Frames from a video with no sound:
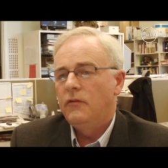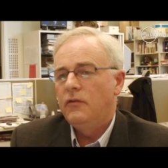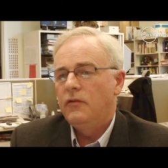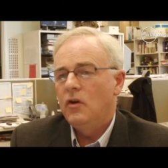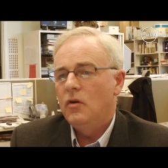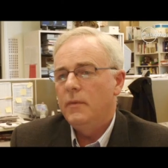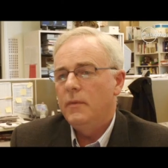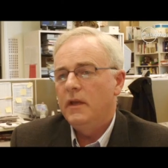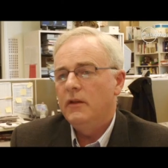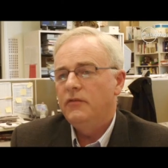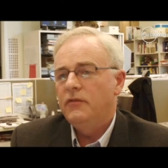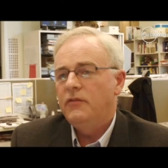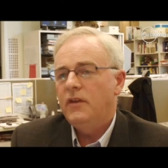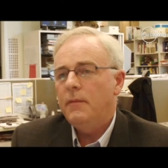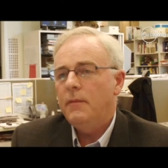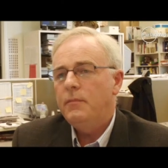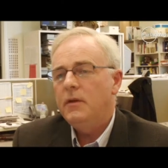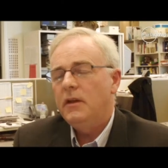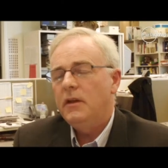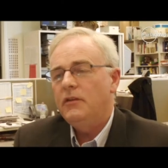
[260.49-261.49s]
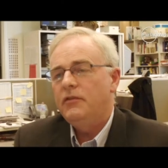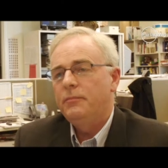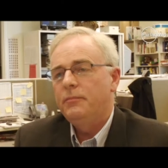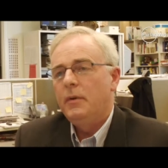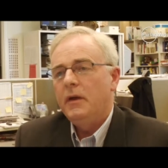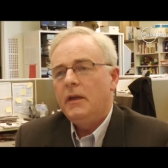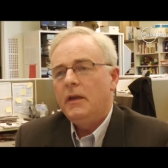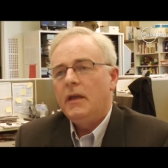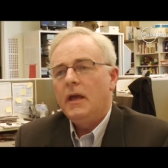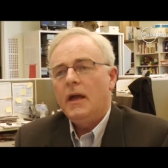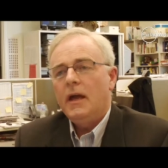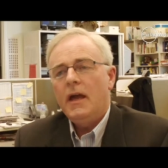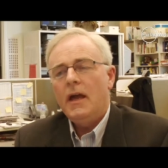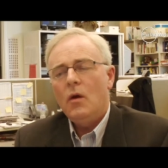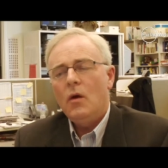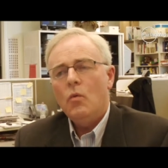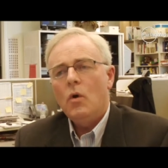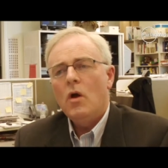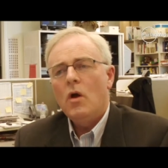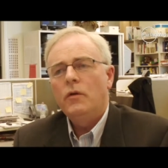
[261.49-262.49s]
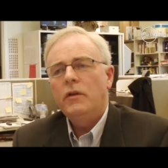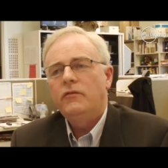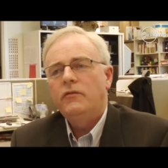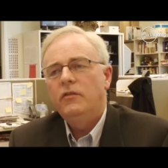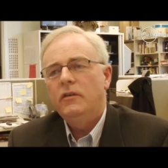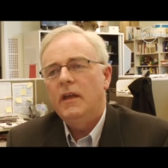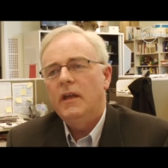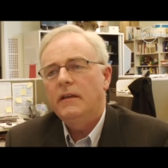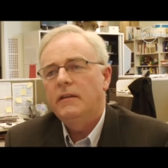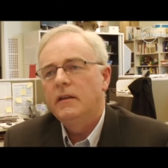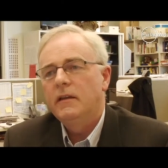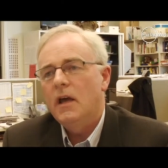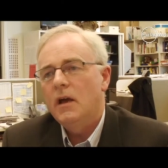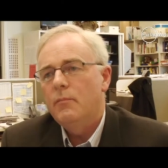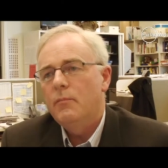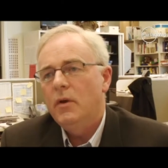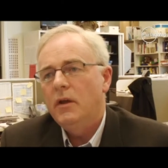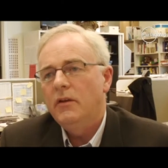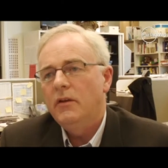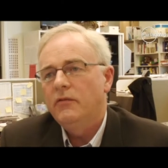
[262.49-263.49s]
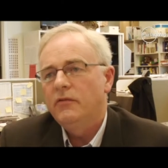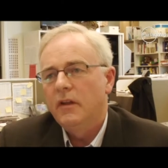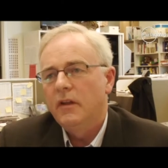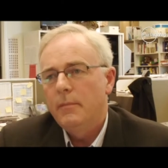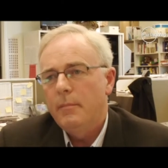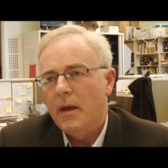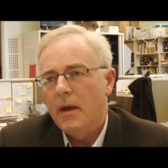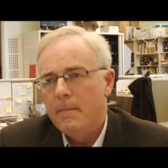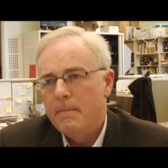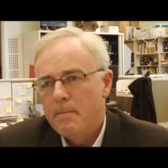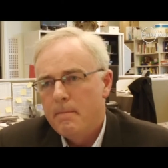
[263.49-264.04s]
Tell me, as Deputy Speaker, how well did you get to know Peter Slipper?